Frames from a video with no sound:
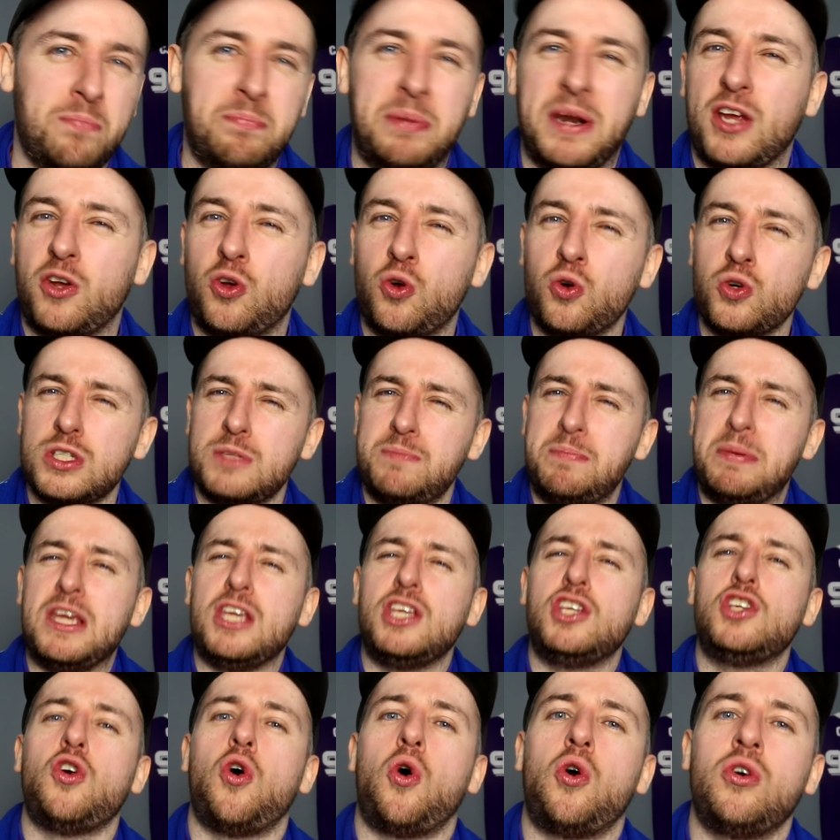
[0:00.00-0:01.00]
But it goes
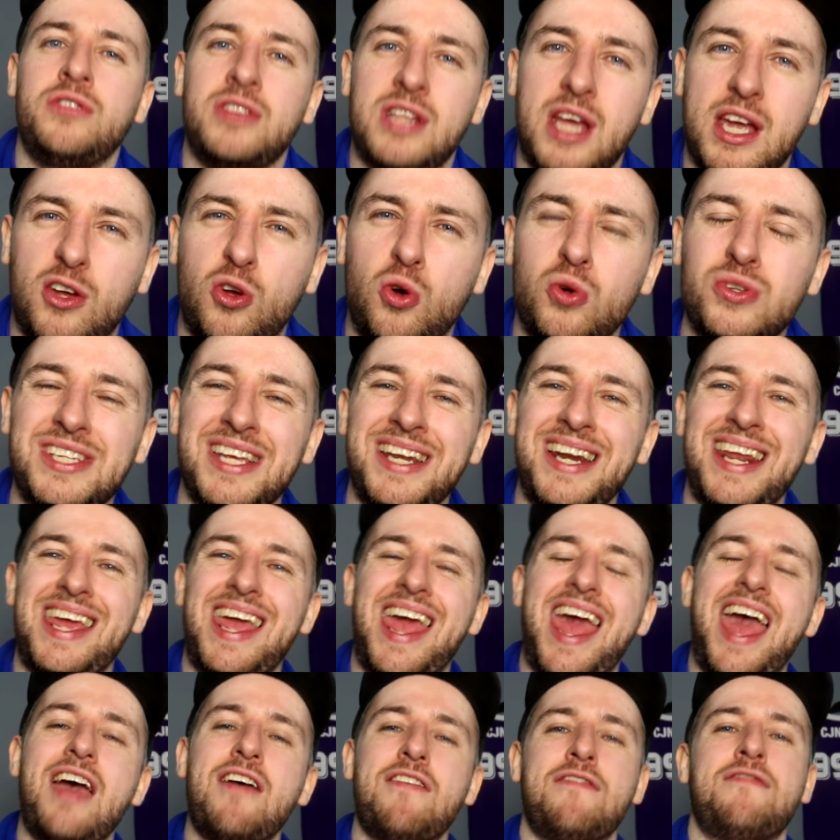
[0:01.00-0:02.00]
beyond that. It goes into
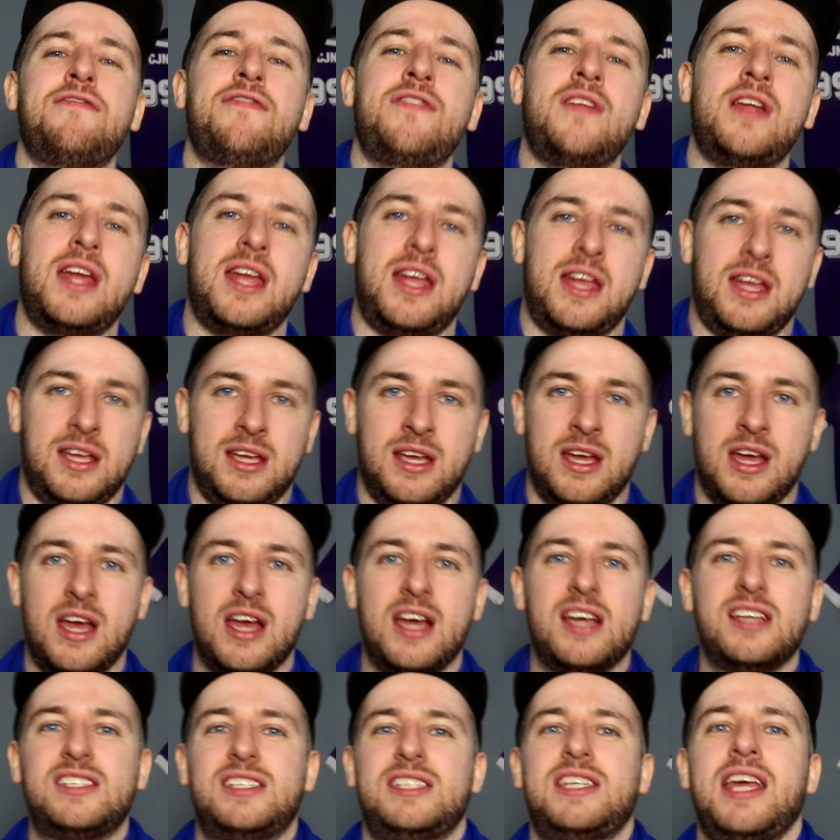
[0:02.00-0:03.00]
every
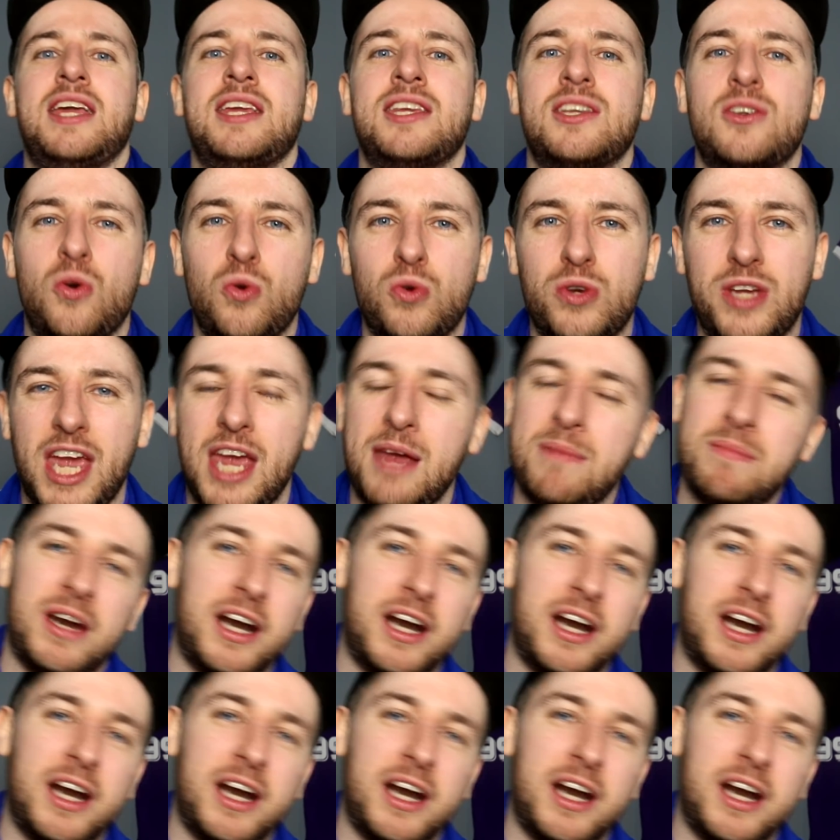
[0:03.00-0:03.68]
single game.